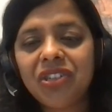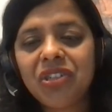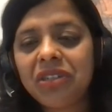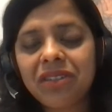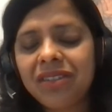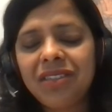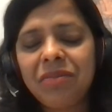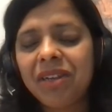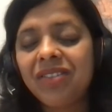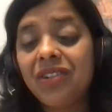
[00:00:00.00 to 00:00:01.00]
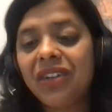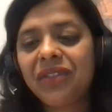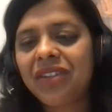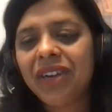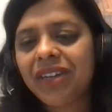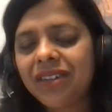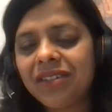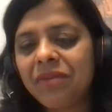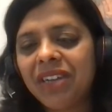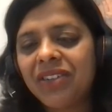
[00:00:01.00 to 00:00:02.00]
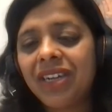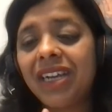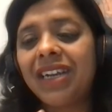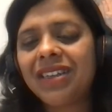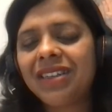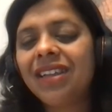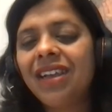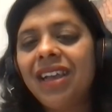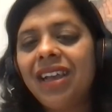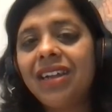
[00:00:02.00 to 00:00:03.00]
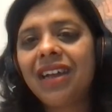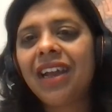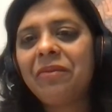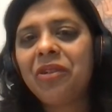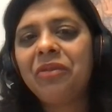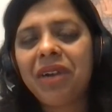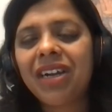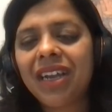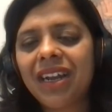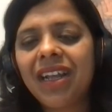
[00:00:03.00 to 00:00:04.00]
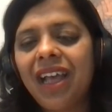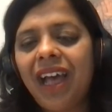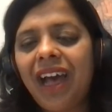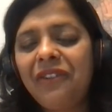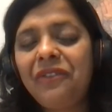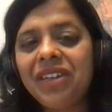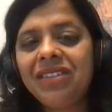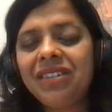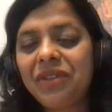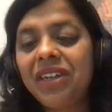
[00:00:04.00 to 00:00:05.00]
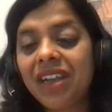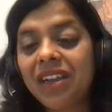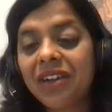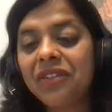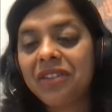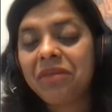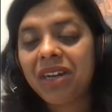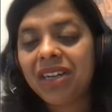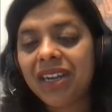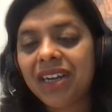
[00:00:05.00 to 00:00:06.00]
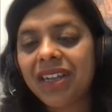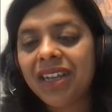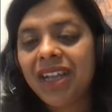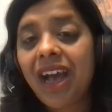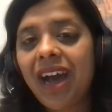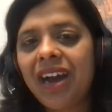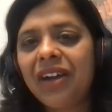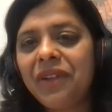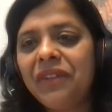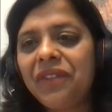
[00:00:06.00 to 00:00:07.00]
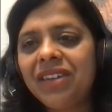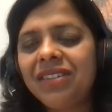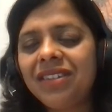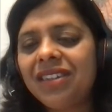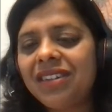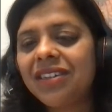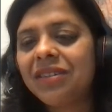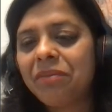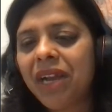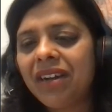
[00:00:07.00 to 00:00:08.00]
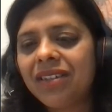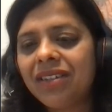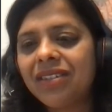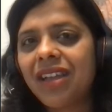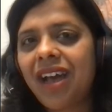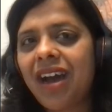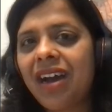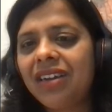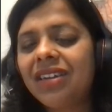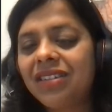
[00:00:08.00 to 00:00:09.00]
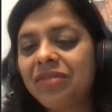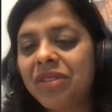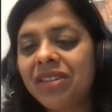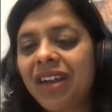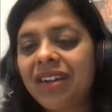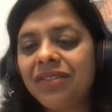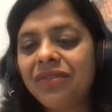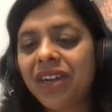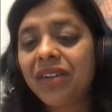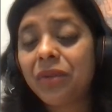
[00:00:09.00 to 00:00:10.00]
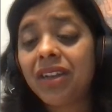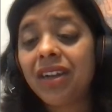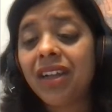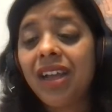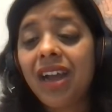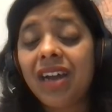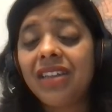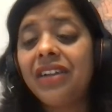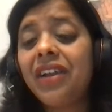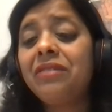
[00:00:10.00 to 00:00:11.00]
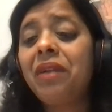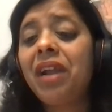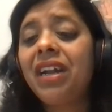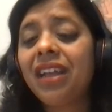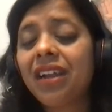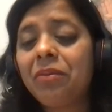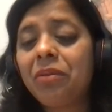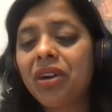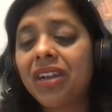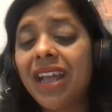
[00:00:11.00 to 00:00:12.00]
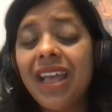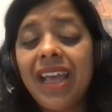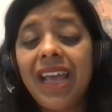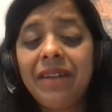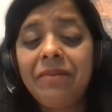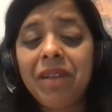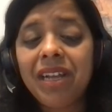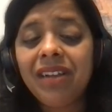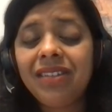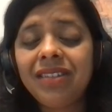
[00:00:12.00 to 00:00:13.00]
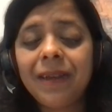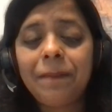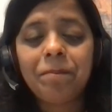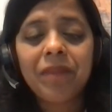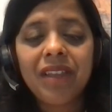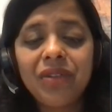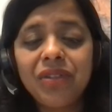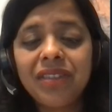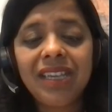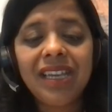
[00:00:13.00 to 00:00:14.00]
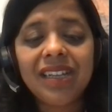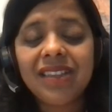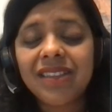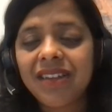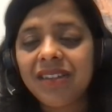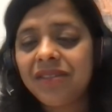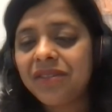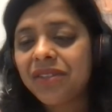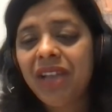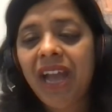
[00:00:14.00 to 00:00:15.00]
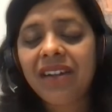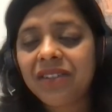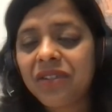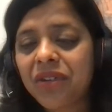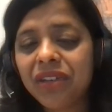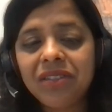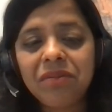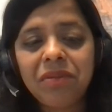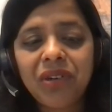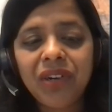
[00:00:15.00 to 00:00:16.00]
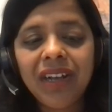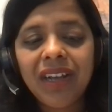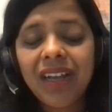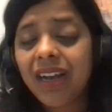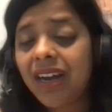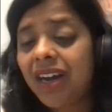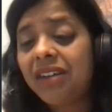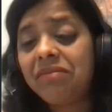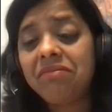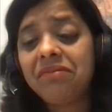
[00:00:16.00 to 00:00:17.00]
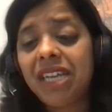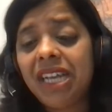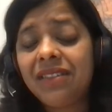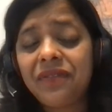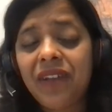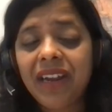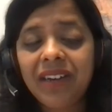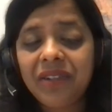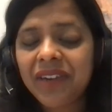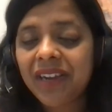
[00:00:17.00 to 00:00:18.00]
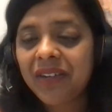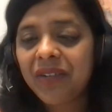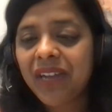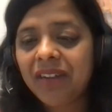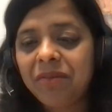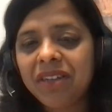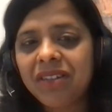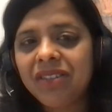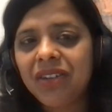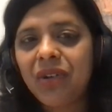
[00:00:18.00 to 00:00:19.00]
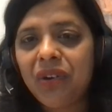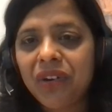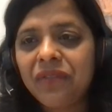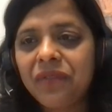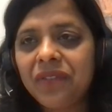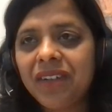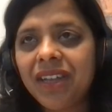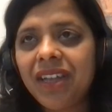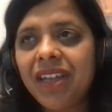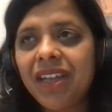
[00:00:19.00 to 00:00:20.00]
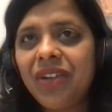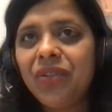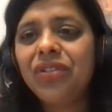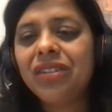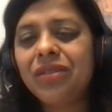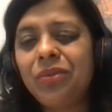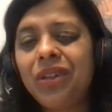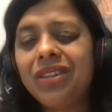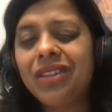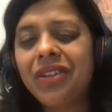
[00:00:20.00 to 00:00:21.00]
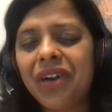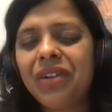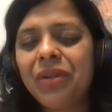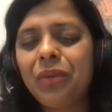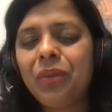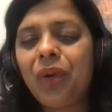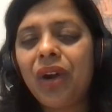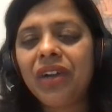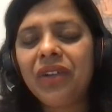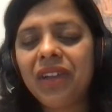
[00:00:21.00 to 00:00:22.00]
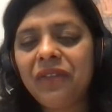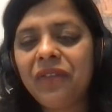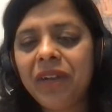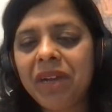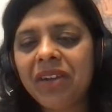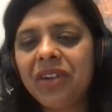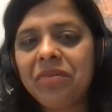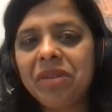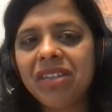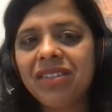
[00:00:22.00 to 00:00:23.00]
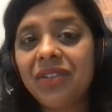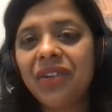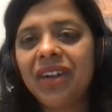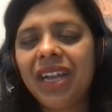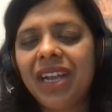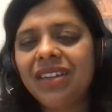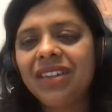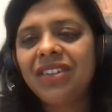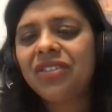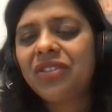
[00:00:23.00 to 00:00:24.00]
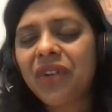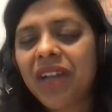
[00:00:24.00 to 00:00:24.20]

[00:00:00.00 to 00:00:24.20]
shipping is not even the right term, actually. It is the time to market. How fast are we taking it to the market? Are we faster than our competitors? Are customers satisfied with it? Are they recommending our product? NPS, you'll see it's scattered across the board. It's very tricky to get, because a lot of users will not want to give feedback, not because they don't like it, they just